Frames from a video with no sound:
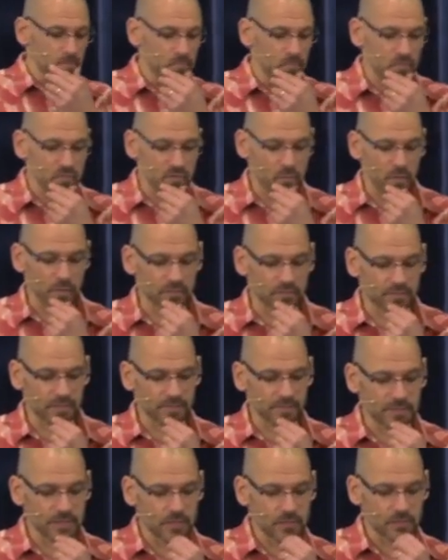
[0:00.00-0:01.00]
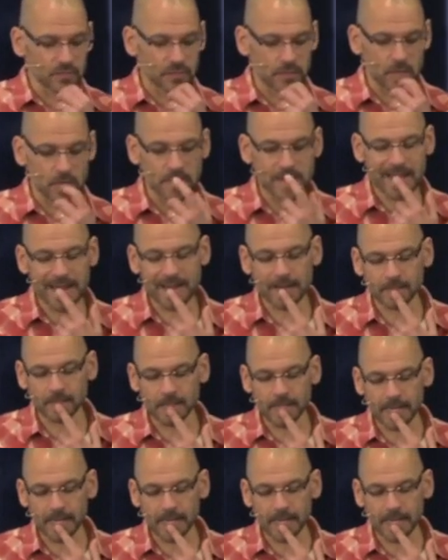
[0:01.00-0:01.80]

7 years ago now,